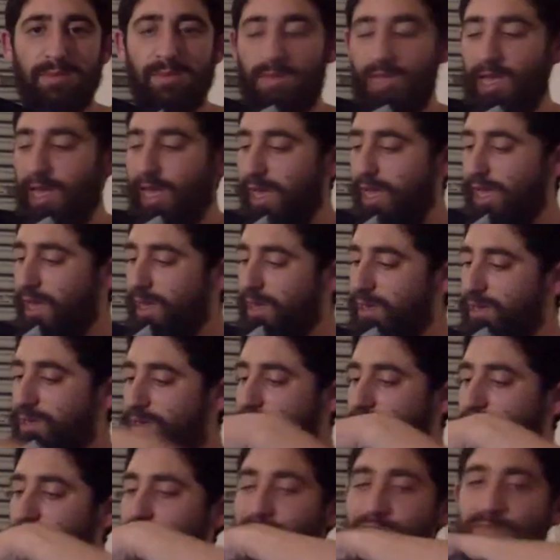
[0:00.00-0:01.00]
And
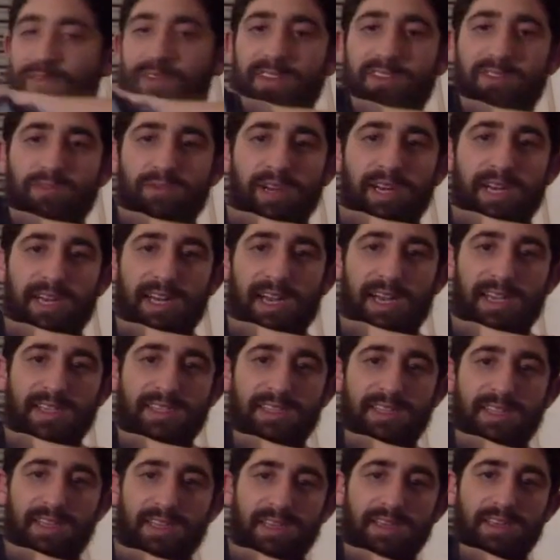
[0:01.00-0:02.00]
it fits really
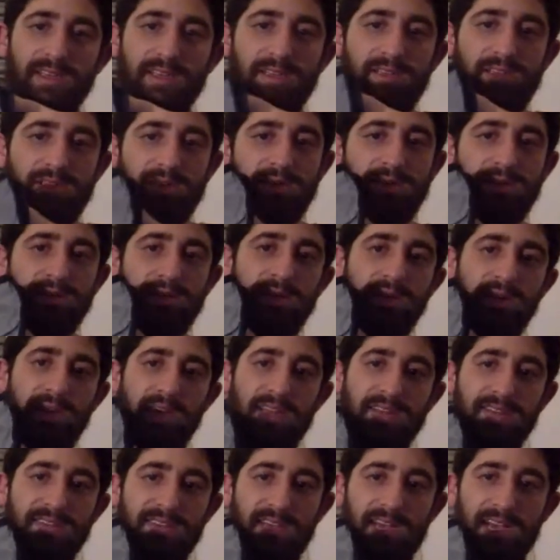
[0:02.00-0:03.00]
nicely
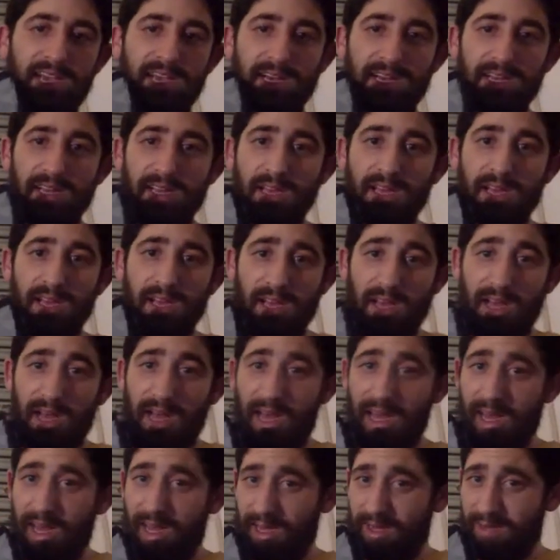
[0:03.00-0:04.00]
inside.
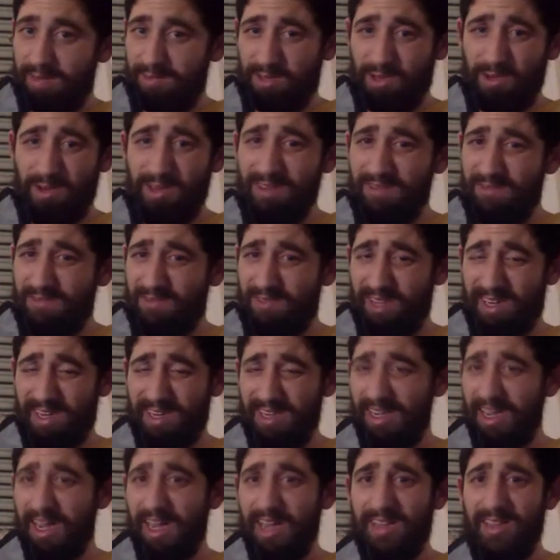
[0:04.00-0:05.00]
You can
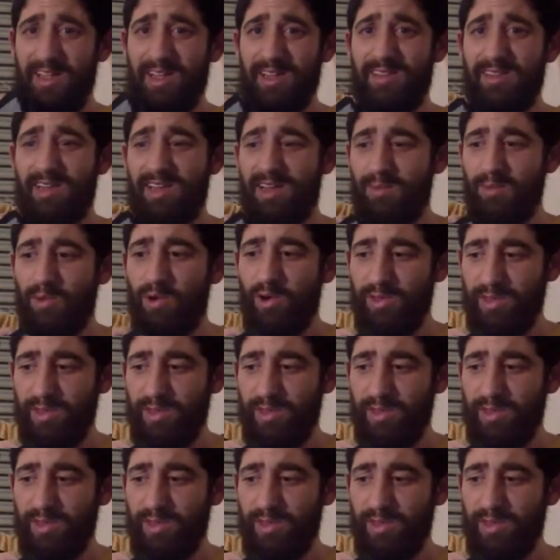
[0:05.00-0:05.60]
fit a ton more